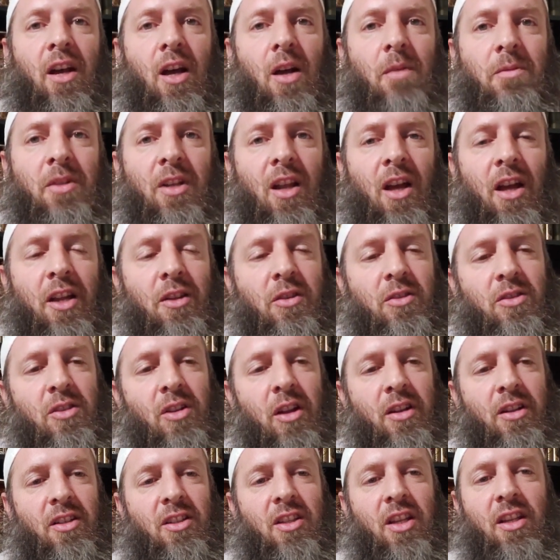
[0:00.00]
Alhamdulillah, you can
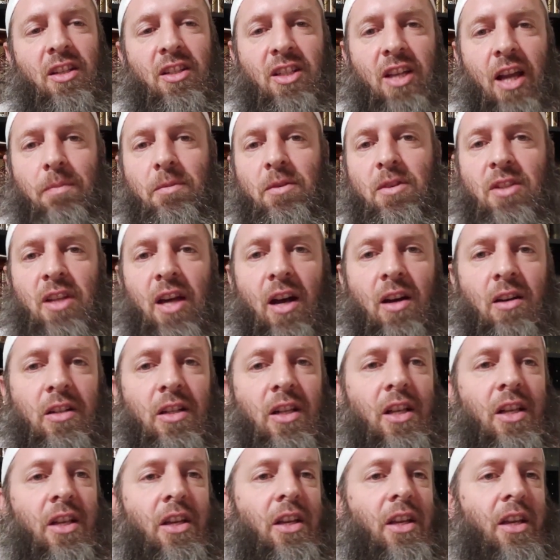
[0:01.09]
start to take chapters
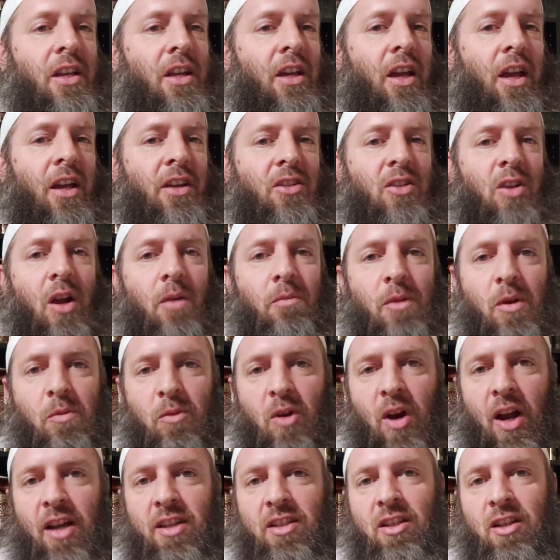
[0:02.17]
out and start
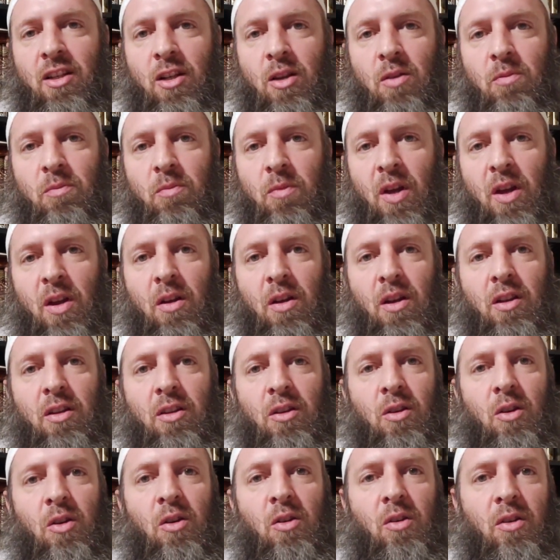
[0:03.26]
memorizing them. Uh,
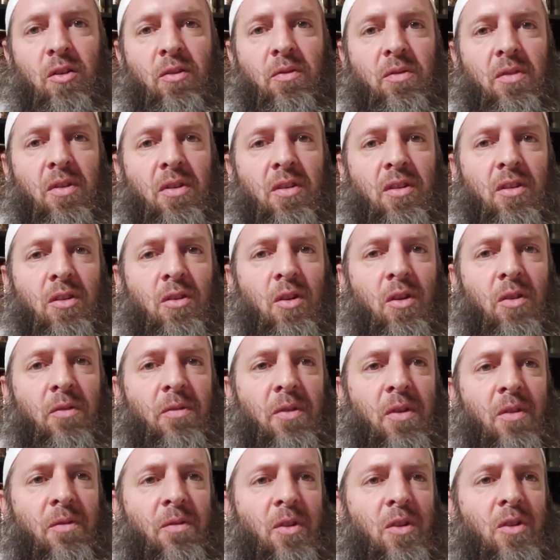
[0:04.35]
you know, if you know
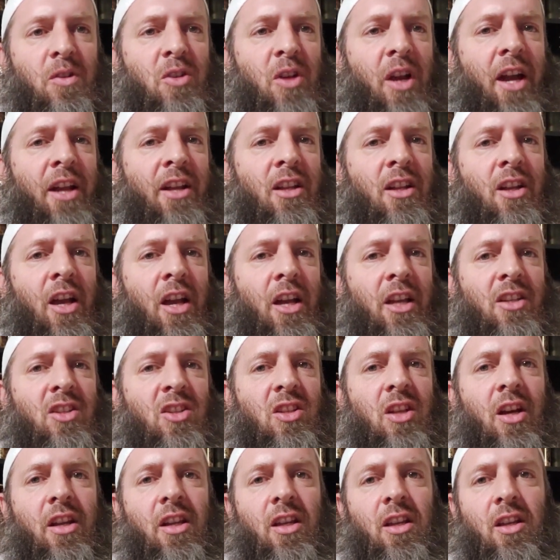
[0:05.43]
if, if you're trying to like
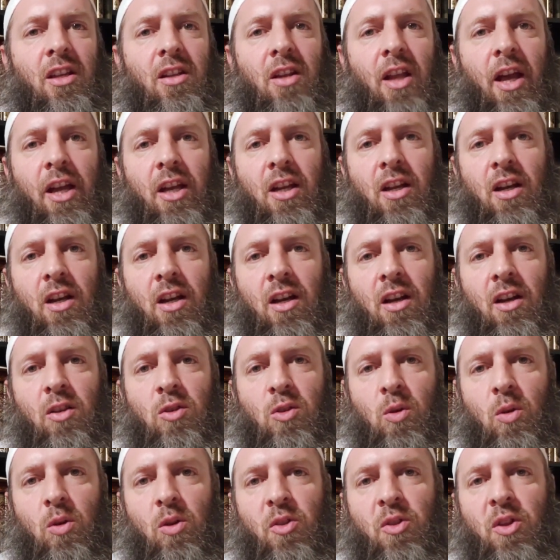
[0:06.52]
study like uh,
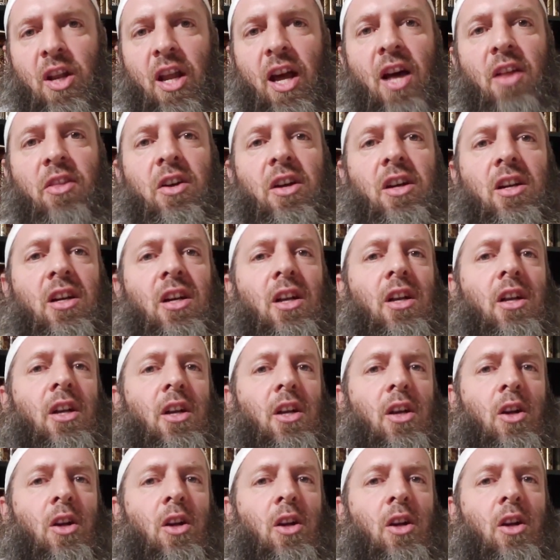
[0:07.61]
Usul al-Thalatha